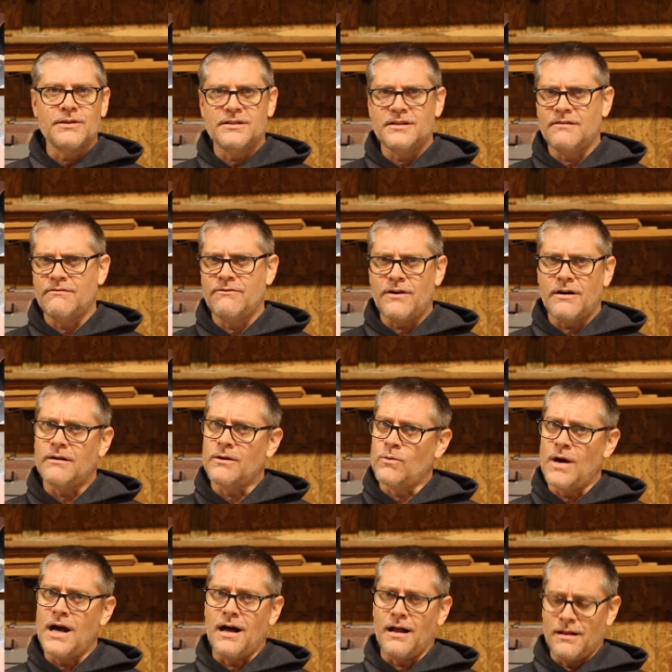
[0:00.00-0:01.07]
to see very
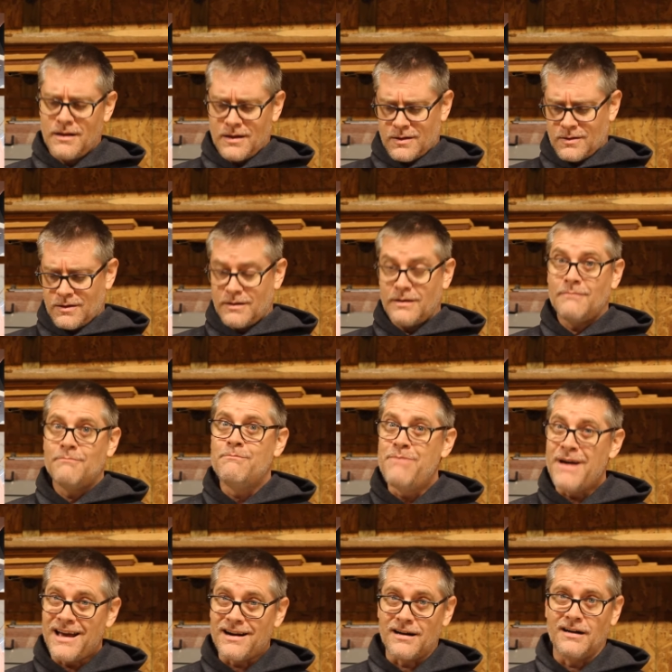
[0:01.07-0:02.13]
well,
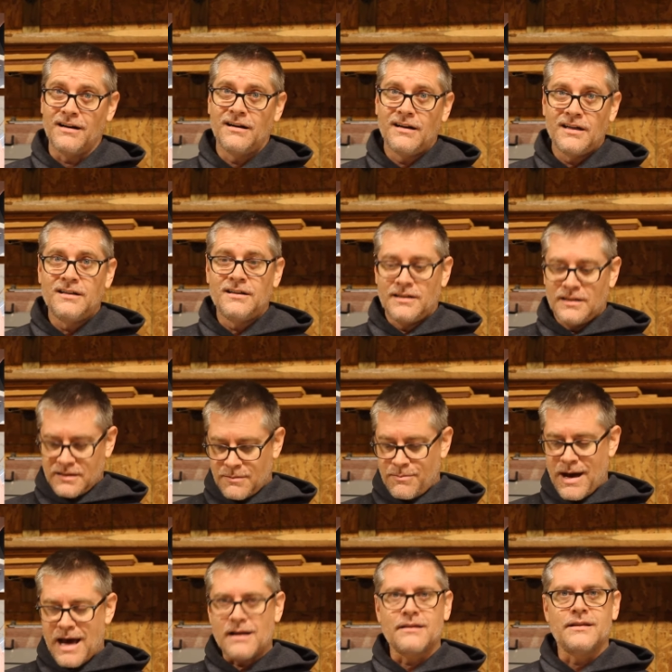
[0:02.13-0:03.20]
better, the
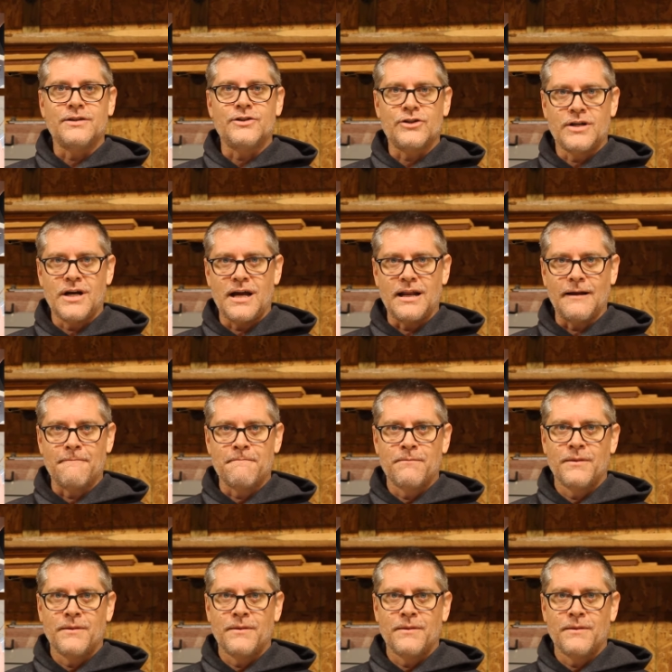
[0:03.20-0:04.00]
bottle that you're cutting.